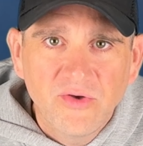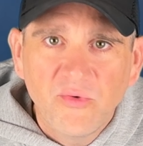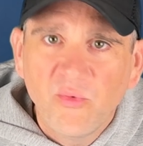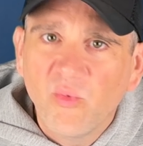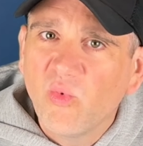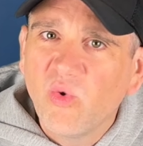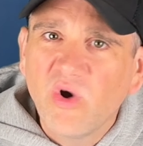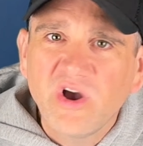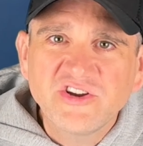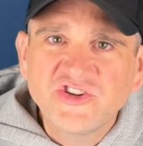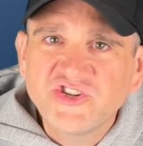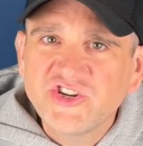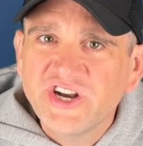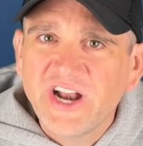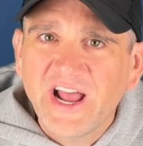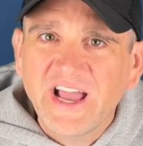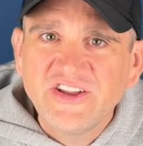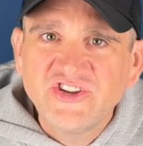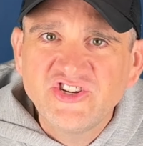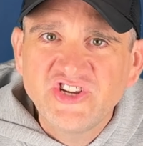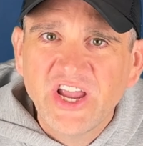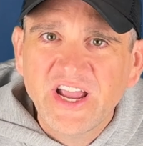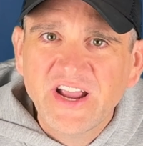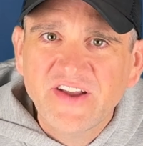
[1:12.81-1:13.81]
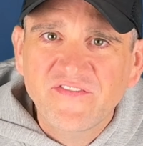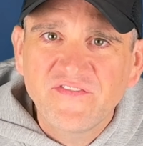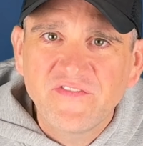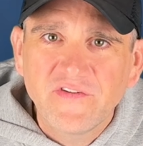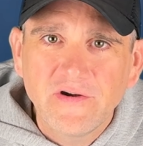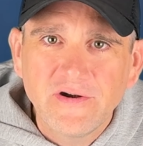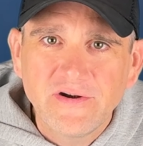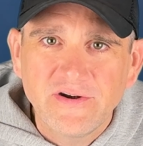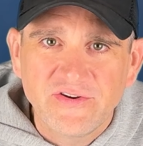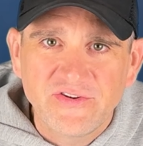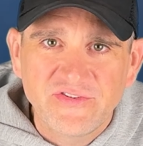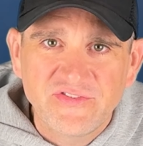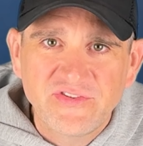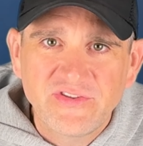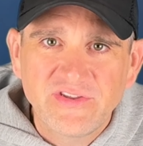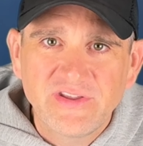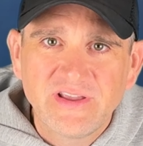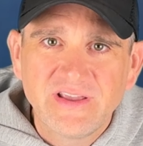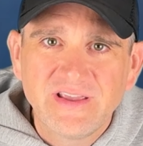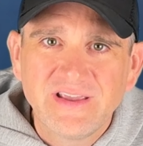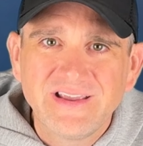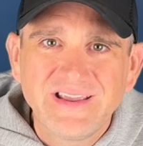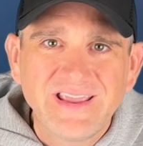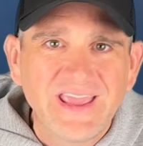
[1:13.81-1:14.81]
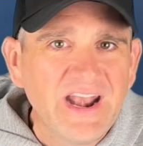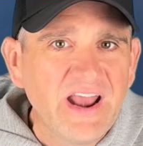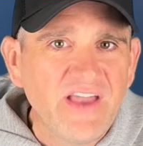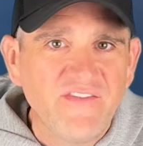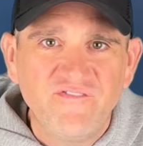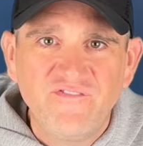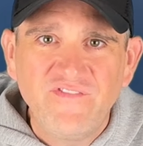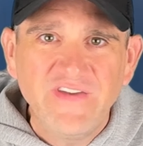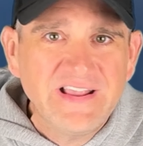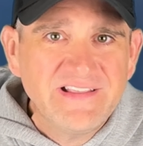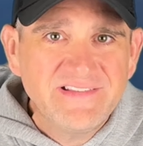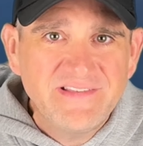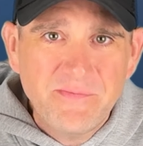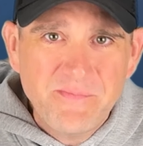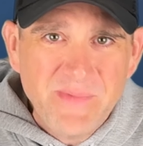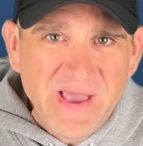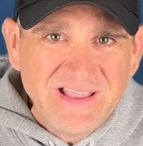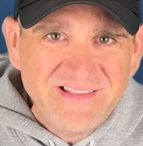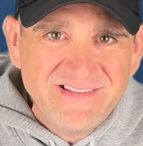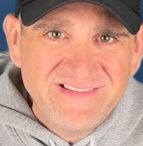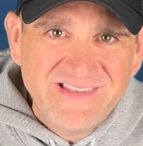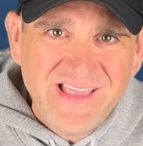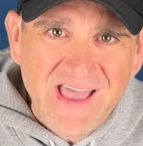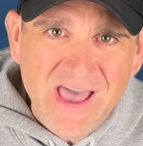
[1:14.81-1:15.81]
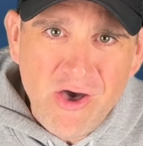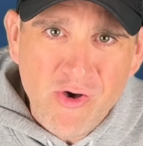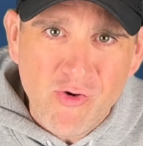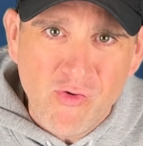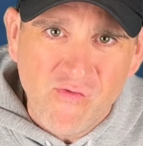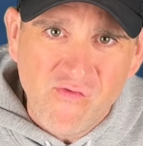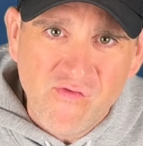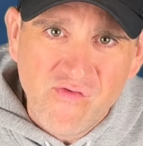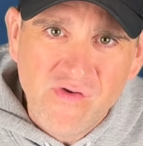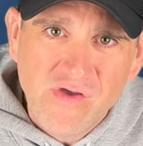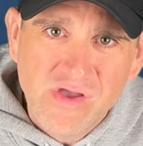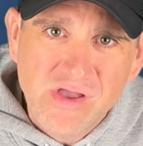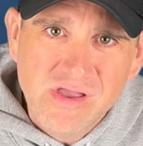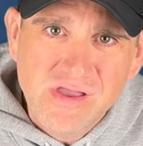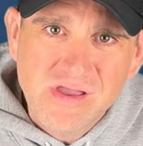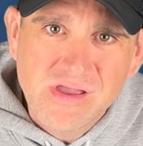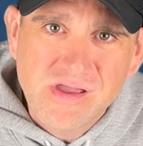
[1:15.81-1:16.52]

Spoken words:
What should I check first? Can I fix it myself?